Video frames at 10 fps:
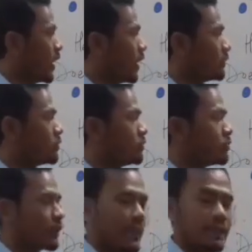how
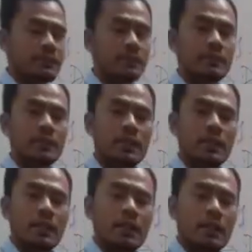to change
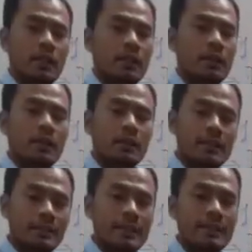
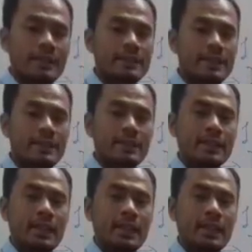the sentences